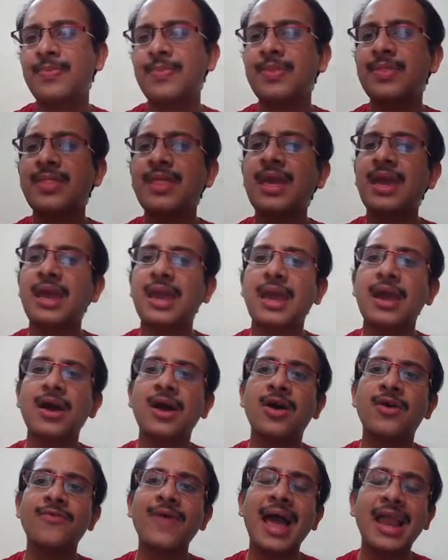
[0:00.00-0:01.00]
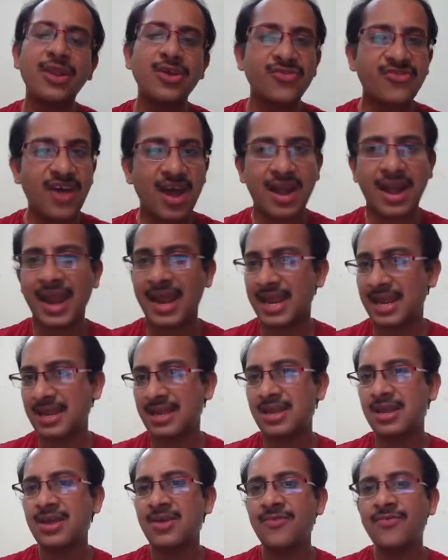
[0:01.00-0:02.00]
the values are high.
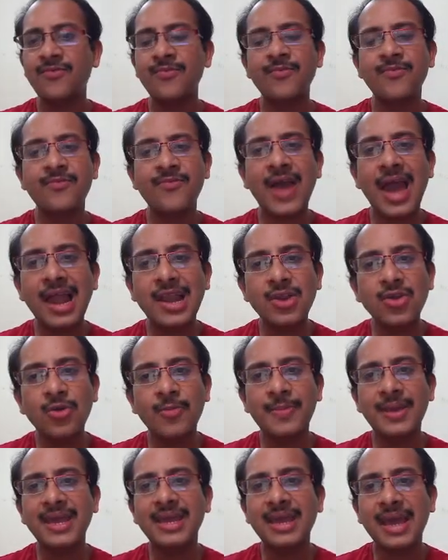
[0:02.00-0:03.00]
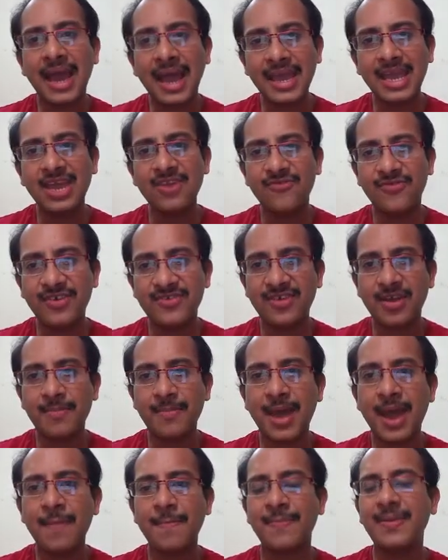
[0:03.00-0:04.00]
Value being high in feature
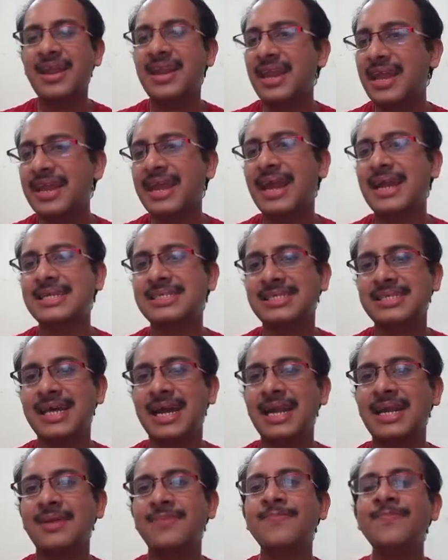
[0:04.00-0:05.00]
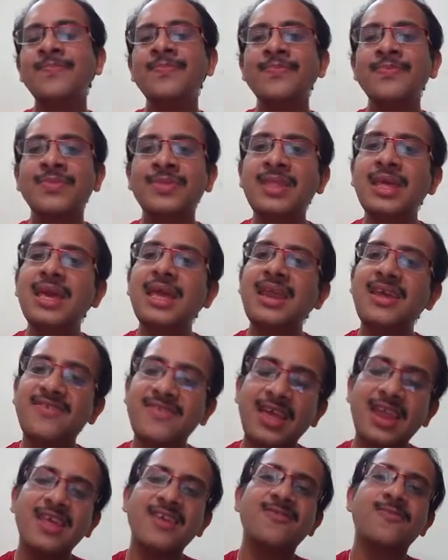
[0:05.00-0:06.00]
map indicates that the
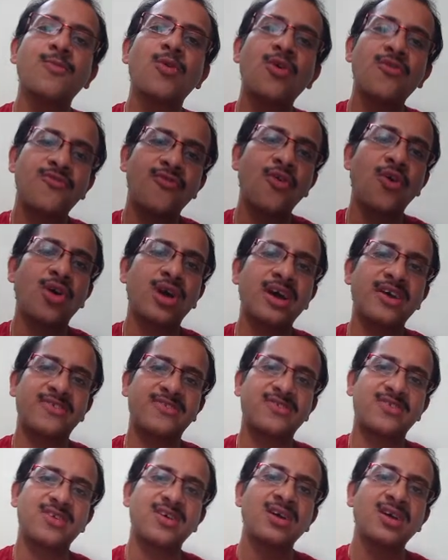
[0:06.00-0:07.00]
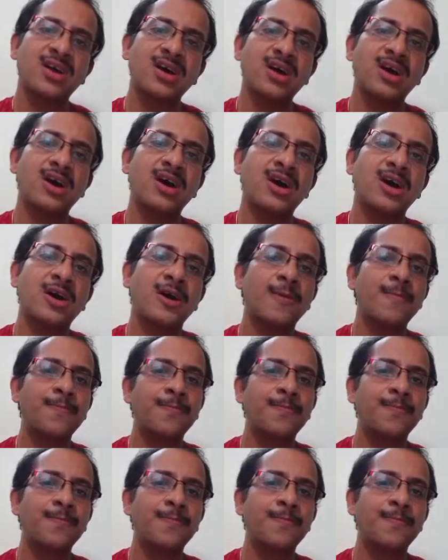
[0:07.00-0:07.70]
region is more focused. That